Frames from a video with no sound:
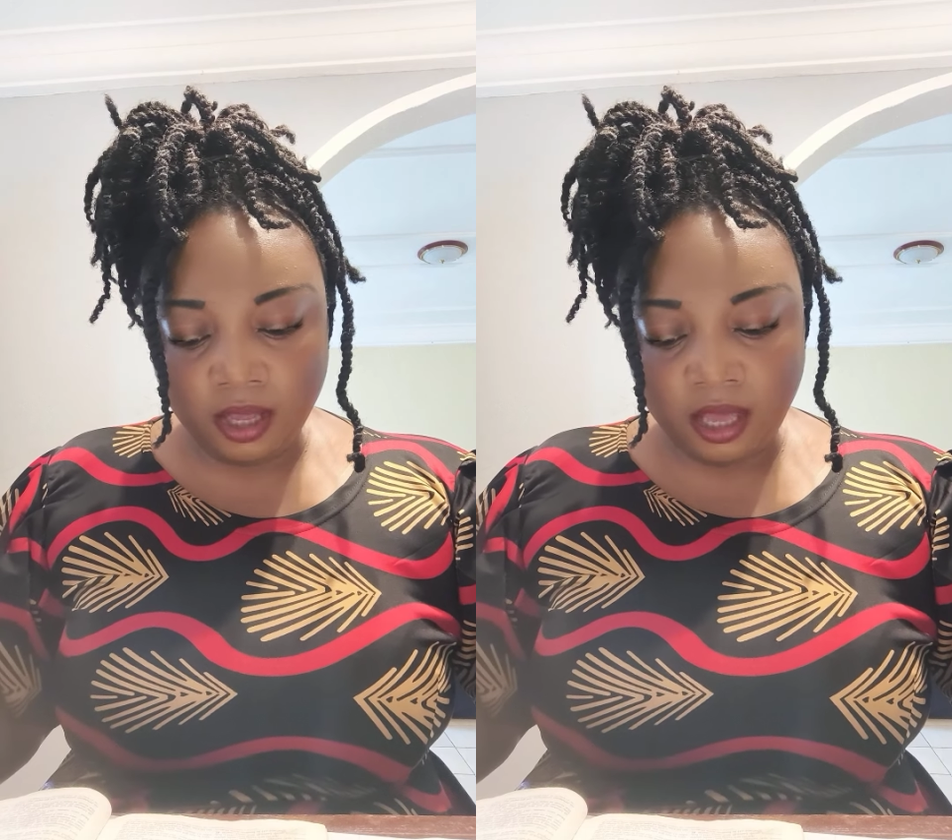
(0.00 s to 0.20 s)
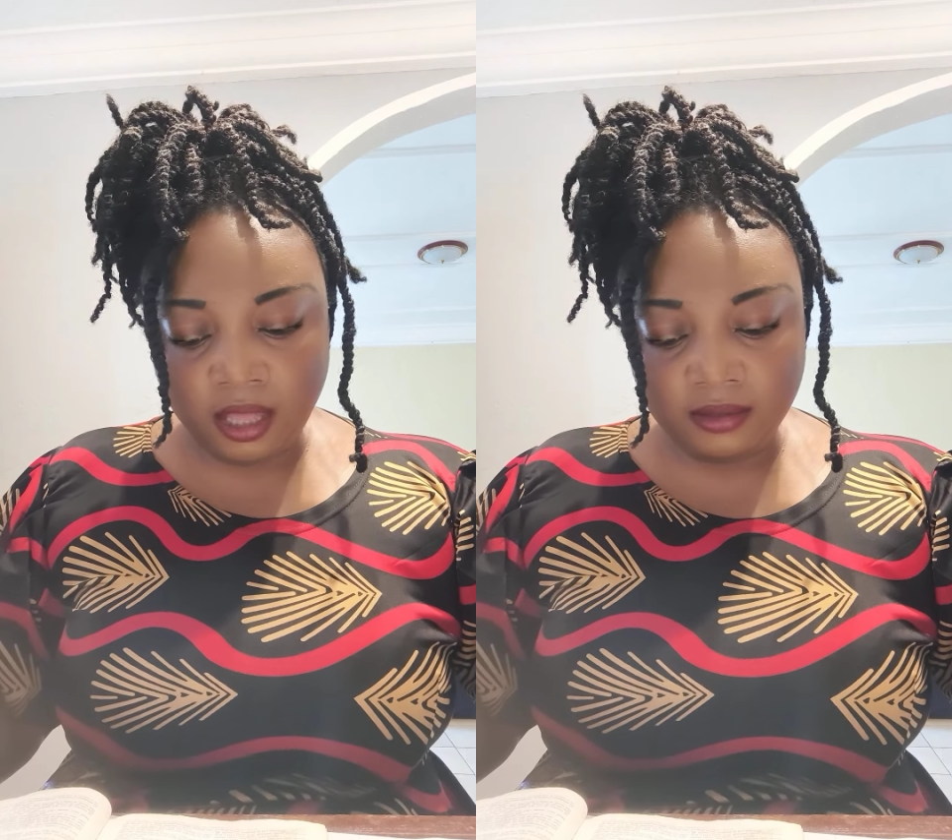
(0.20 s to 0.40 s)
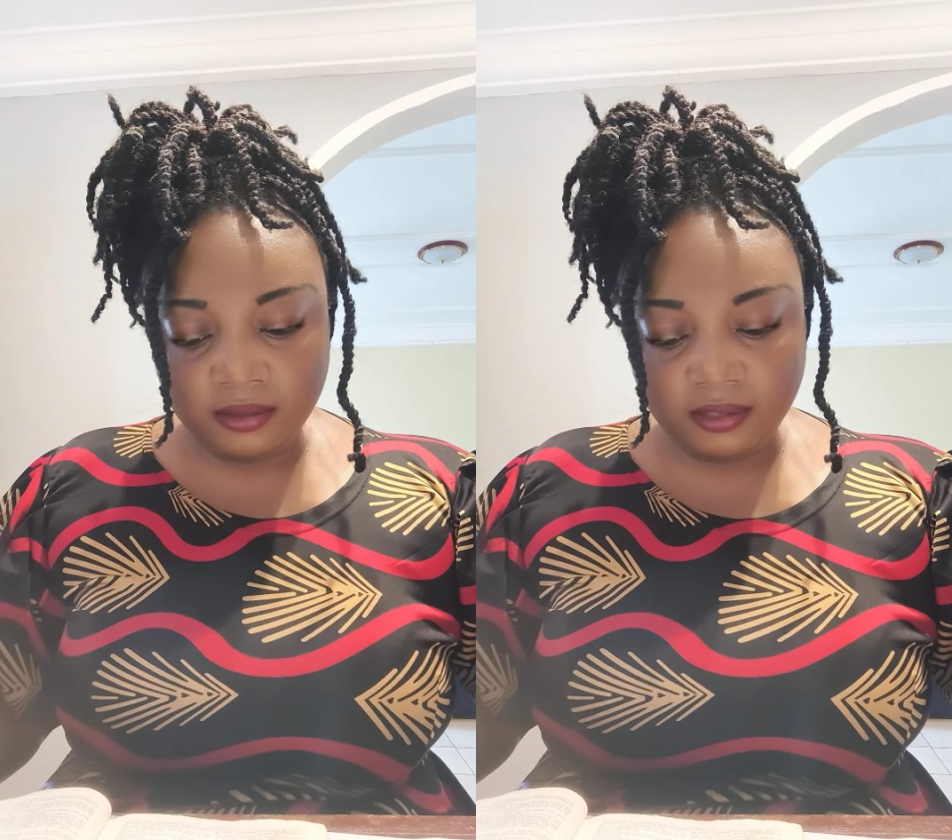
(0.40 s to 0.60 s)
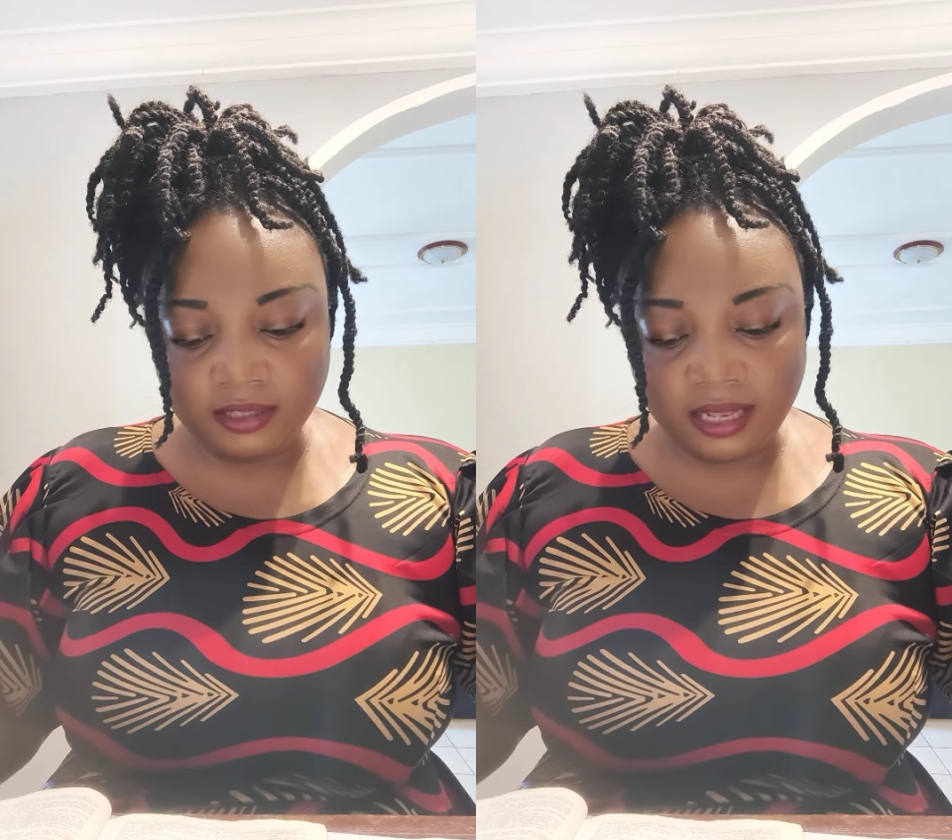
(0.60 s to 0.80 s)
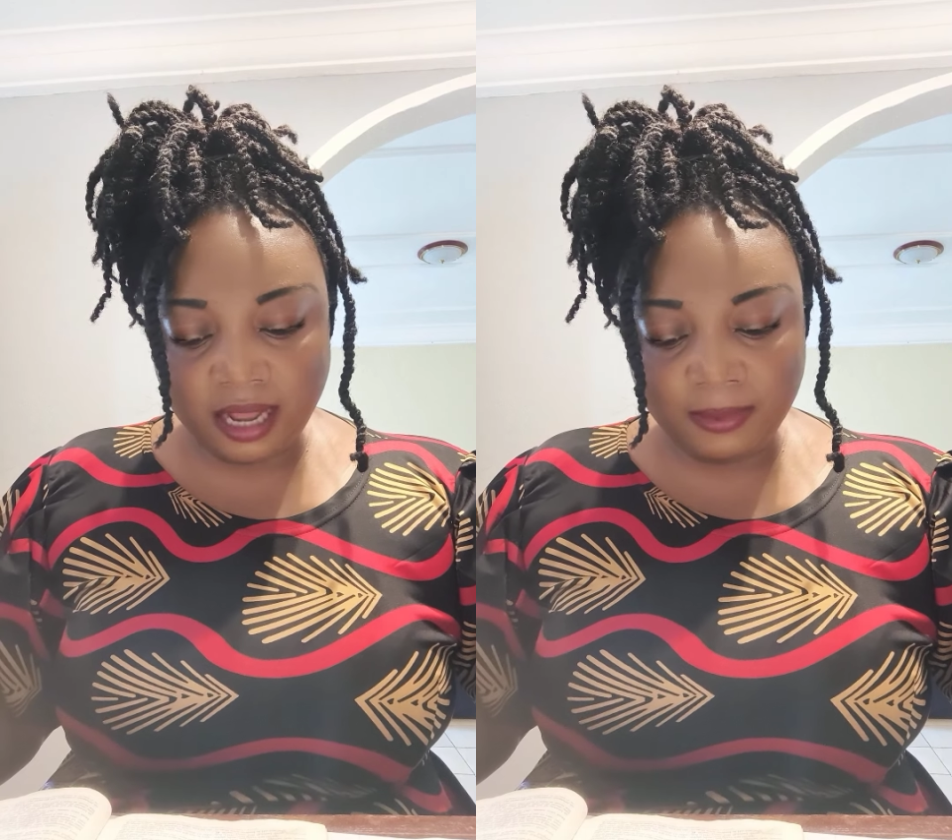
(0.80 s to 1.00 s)
and
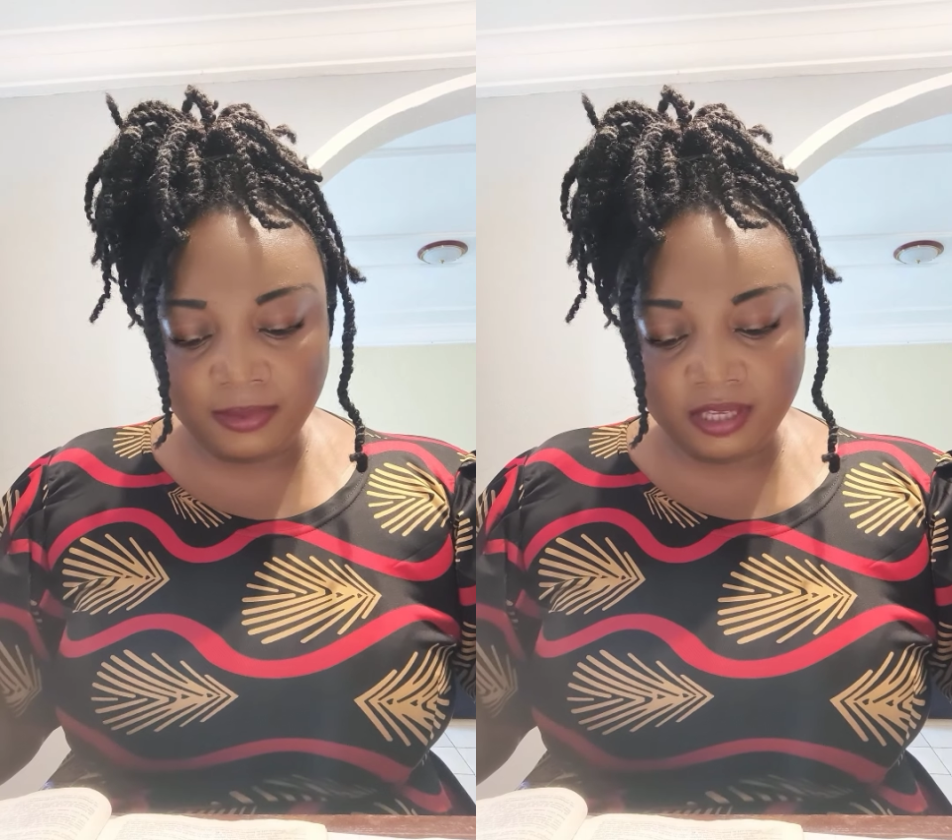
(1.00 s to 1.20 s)
slammed